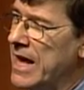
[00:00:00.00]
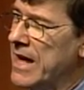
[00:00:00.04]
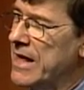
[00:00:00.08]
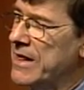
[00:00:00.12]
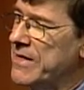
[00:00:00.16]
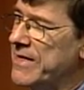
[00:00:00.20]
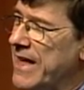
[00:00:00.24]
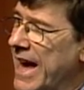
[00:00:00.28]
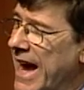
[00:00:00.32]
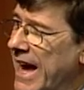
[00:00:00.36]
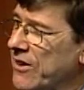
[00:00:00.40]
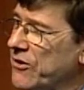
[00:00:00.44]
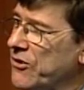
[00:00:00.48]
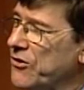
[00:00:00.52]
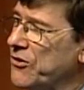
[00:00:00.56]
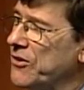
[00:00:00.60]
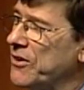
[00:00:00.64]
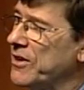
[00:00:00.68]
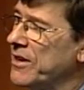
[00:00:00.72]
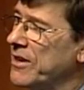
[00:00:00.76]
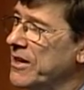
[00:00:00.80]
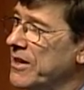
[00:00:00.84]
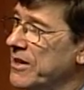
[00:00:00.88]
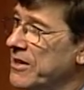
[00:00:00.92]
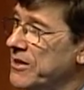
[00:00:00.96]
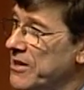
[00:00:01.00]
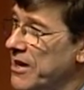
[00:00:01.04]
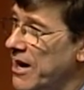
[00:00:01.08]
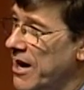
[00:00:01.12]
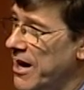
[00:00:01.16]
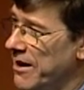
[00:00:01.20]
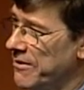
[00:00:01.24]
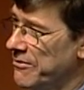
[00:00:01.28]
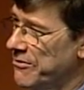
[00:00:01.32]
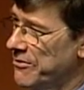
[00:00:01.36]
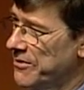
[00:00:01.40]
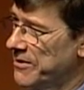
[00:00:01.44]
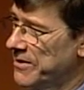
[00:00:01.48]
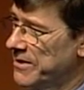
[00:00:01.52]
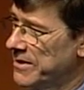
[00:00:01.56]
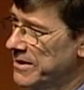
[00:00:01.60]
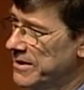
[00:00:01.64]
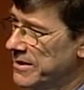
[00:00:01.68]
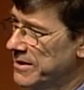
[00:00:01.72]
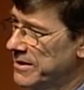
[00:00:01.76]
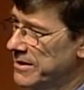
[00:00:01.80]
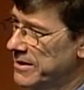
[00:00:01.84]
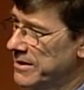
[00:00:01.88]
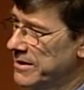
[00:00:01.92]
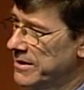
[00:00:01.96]
That's tough
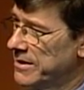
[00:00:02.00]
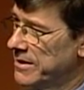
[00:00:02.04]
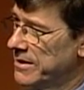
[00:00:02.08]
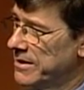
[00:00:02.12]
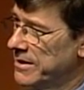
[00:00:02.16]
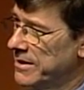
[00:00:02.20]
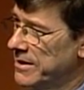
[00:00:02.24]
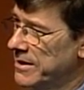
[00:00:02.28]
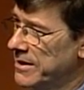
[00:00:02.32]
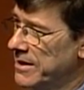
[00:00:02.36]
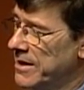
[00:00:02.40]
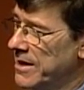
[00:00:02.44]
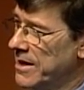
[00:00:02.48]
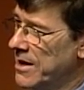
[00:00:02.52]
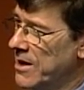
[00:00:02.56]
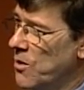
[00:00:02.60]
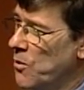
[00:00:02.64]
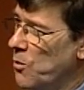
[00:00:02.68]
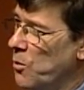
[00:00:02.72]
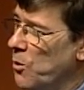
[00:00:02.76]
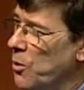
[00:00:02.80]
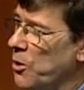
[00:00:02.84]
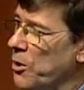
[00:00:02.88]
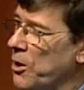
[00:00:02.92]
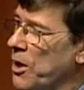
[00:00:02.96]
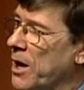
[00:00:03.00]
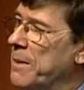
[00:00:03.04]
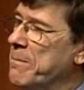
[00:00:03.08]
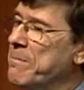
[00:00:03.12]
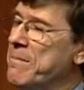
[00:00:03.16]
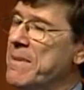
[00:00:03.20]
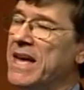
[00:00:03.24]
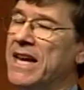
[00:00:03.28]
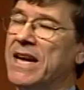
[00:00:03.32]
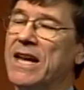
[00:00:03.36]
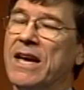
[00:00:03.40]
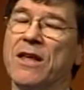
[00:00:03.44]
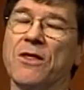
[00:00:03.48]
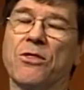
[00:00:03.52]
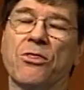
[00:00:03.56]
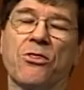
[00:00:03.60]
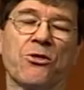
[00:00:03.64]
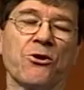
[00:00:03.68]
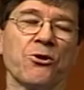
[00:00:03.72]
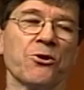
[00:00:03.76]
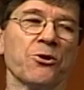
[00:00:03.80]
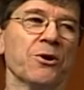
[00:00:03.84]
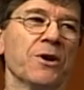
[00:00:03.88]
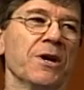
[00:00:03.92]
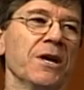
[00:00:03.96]
we're emitting
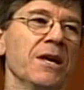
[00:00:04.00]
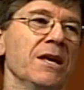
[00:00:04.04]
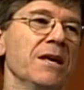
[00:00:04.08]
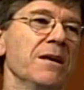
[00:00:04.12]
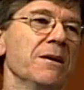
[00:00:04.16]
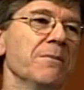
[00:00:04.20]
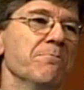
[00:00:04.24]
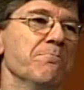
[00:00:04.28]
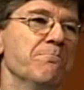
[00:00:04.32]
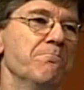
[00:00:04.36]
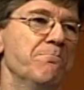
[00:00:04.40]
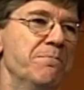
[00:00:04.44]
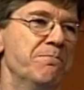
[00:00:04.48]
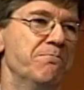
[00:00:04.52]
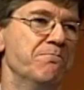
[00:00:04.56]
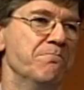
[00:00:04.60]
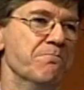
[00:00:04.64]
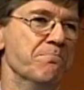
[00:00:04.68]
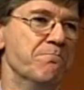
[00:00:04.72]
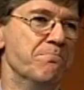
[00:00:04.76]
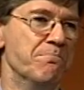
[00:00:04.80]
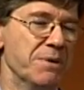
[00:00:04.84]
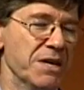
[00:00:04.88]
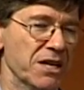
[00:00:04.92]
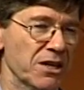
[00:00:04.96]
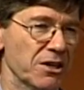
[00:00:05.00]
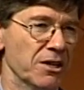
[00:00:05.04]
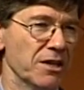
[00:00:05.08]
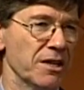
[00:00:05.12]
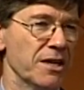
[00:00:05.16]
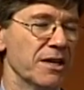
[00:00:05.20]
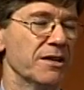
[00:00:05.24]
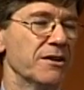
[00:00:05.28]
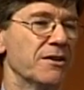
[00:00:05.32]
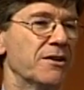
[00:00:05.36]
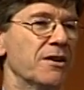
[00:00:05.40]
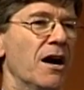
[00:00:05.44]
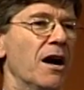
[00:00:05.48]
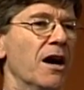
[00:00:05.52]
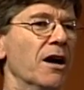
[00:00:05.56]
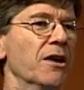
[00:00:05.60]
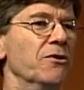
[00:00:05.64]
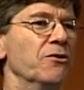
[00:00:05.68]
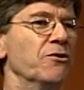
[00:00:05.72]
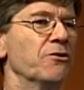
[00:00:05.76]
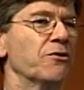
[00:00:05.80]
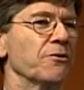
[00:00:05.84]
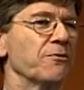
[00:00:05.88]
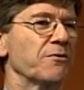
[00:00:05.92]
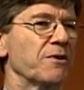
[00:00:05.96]
30 billion
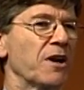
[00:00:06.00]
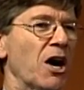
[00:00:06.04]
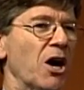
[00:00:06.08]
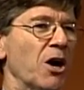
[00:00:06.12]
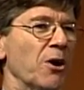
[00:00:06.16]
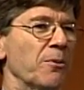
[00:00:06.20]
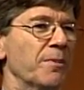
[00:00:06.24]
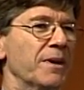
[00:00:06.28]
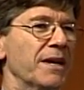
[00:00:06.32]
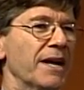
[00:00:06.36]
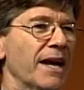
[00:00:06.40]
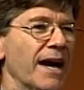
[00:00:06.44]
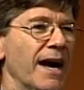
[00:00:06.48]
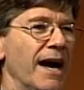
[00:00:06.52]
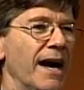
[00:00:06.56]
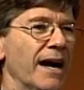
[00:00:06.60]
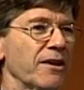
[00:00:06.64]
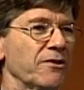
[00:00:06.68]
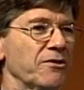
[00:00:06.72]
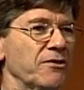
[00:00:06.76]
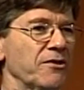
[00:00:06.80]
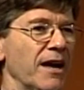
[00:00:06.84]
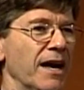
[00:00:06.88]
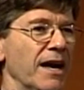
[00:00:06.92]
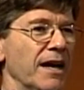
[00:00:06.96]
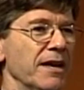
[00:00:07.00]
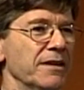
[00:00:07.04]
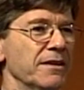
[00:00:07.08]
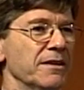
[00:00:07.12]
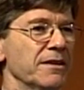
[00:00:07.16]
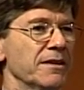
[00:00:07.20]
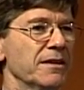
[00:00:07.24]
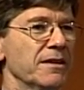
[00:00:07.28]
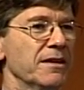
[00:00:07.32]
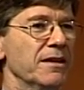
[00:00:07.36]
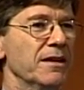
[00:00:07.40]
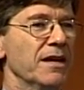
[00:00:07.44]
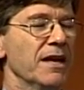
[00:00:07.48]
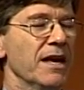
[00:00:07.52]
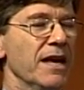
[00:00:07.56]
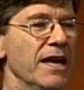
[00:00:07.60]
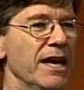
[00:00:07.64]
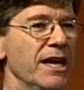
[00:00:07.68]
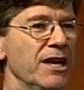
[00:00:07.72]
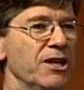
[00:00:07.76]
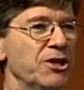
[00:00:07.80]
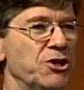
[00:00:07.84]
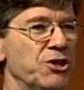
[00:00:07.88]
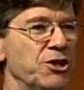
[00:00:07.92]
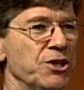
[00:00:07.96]
tons of carbon dioxide
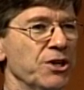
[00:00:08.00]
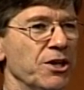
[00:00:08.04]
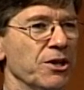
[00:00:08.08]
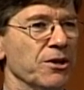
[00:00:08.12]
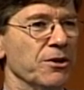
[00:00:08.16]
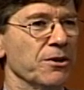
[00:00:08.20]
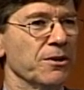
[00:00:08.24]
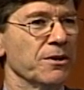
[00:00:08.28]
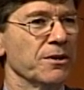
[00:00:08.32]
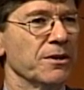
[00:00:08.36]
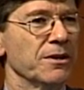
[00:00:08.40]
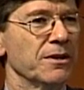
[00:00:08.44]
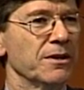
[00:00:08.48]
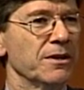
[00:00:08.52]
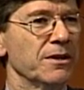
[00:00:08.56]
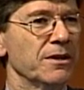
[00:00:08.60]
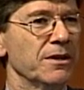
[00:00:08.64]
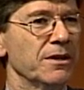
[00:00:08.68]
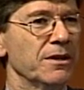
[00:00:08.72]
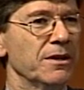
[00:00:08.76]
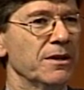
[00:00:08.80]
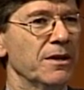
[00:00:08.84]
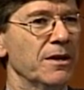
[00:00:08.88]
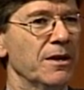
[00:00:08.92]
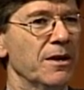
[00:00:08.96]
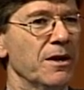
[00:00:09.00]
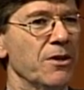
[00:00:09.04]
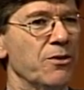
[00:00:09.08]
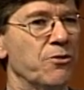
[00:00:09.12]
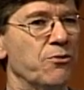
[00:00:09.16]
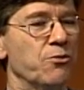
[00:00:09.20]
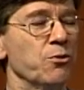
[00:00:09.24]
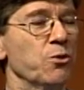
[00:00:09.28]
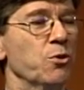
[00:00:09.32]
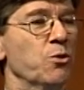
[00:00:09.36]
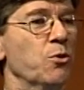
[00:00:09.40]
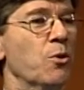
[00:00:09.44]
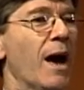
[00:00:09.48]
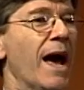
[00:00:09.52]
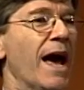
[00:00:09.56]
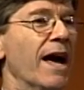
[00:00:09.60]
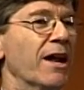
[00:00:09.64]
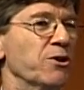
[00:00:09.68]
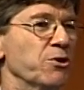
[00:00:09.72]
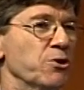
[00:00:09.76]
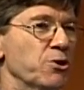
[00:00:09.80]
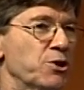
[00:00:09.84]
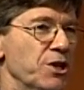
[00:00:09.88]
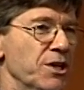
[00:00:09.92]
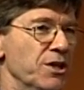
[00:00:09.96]
each year through
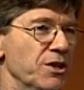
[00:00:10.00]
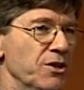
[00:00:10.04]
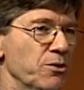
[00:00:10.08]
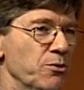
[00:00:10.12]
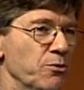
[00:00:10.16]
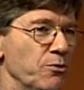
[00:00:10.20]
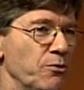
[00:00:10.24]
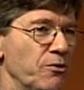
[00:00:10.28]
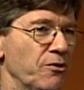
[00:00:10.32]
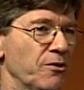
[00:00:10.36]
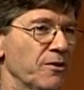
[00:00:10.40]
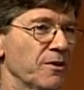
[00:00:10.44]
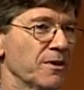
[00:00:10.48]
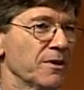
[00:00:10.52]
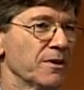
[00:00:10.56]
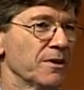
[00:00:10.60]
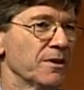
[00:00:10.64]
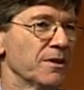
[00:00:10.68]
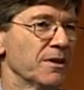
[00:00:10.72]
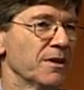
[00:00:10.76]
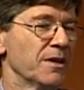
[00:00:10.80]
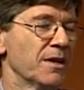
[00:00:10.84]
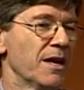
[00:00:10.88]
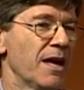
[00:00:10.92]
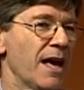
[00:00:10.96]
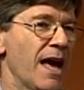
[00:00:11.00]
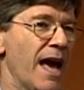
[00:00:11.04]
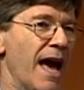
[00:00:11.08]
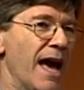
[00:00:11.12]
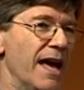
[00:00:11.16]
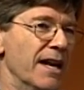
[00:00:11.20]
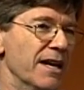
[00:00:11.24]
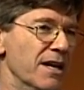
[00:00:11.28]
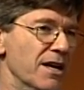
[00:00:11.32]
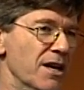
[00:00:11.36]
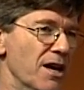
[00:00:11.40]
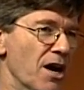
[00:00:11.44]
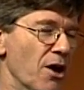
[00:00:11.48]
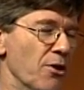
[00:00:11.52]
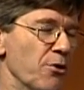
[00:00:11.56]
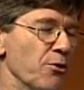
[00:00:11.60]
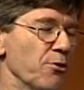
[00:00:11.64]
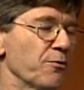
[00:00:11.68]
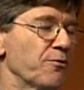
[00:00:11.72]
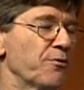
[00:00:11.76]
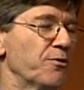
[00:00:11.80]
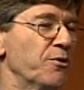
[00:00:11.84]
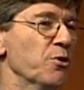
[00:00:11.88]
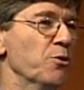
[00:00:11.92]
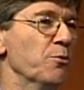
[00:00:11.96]
energy use and another
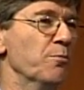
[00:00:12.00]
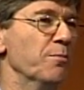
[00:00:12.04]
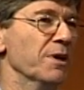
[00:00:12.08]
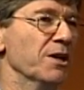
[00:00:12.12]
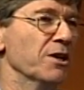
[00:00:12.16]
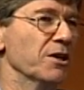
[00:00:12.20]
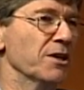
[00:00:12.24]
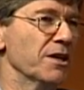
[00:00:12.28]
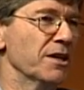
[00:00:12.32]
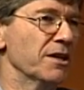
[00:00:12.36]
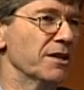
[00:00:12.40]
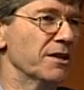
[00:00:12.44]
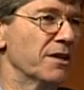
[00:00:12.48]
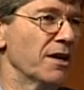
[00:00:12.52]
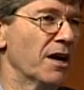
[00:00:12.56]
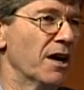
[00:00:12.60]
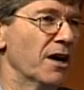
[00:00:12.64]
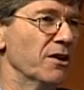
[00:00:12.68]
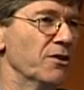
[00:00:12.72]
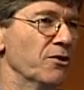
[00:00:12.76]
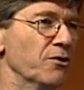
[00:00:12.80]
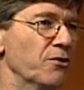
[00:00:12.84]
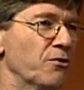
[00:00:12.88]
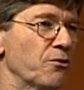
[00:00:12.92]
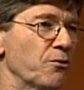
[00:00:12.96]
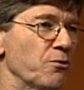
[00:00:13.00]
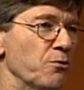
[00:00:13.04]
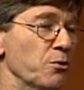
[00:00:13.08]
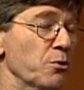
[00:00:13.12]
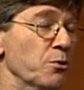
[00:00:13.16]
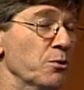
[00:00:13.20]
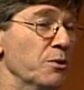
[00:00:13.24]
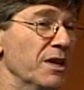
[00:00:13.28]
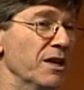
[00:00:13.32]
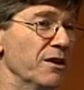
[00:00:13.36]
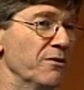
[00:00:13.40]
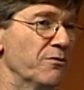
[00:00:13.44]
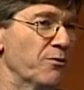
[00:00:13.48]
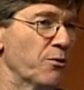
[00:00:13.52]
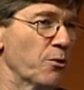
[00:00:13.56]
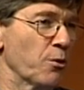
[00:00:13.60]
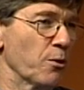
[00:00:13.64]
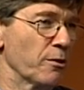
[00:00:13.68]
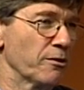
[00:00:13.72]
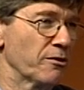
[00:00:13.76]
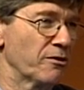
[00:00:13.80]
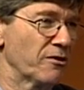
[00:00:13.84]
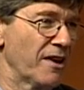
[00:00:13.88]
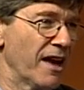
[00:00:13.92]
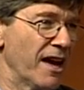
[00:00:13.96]
few billion tons through
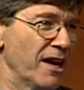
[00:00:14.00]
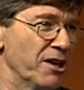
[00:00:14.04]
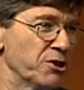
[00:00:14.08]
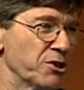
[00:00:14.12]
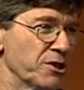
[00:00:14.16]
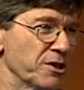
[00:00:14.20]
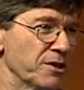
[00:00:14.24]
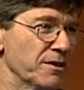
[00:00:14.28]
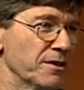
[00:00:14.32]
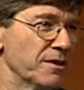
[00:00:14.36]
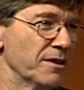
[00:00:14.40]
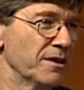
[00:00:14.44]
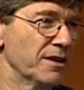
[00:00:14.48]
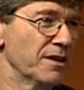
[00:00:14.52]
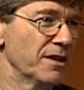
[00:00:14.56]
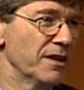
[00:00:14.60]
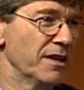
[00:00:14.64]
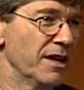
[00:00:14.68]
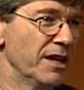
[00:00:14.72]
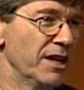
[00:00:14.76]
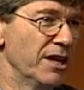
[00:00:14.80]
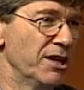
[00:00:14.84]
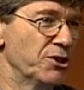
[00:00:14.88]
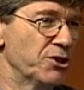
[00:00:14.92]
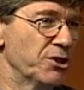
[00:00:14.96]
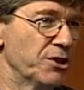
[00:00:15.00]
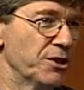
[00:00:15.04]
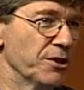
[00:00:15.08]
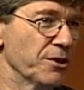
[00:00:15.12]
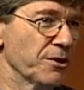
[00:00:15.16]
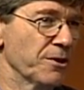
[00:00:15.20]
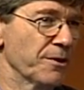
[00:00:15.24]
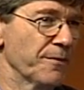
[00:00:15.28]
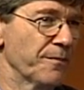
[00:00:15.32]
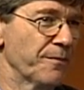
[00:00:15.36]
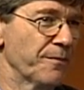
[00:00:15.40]
deforestation each year.